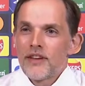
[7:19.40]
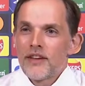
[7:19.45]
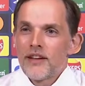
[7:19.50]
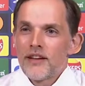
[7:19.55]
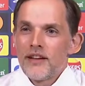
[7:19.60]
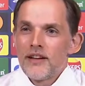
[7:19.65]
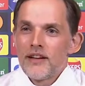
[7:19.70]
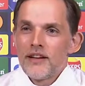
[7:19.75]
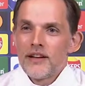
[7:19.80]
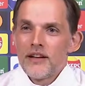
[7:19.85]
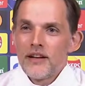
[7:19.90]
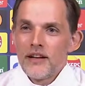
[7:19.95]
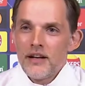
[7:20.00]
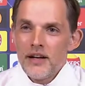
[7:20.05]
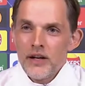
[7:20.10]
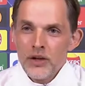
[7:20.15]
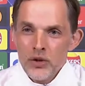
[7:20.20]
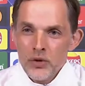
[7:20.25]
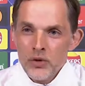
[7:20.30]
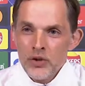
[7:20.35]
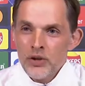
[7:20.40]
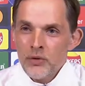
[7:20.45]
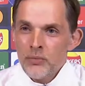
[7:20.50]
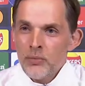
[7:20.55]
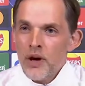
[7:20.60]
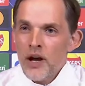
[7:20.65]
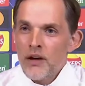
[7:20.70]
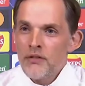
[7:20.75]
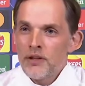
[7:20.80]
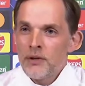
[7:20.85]
Are you in your
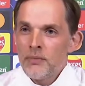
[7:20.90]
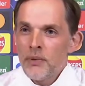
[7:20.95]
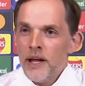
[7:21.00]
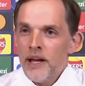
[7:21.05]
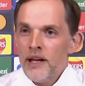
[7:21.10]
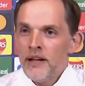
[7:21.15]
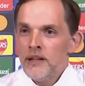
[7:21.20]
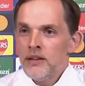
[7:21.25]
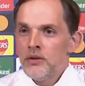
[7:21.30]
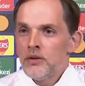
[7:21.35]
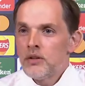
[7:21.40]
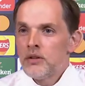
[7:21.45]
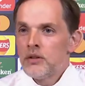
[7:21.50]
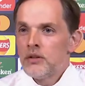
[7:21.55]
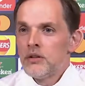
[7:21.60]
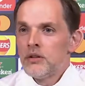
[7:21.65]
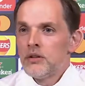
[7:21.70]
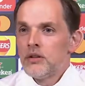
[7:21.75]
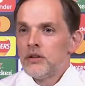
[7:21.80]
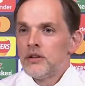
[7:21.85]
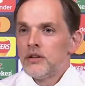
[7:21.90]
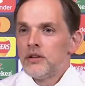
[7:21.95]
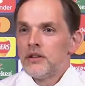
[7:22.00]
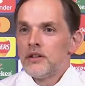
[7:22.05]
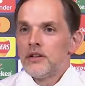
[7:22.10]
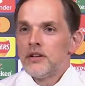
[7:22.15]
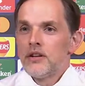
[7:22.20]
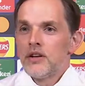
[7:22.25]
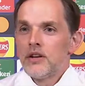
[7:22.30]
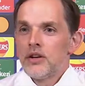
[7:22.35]
private plane or
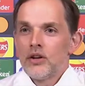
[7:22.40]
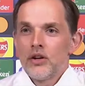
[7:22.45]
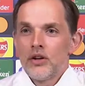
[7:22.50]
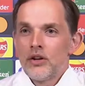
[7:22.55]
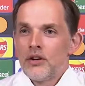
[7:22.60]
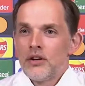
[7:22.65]
no?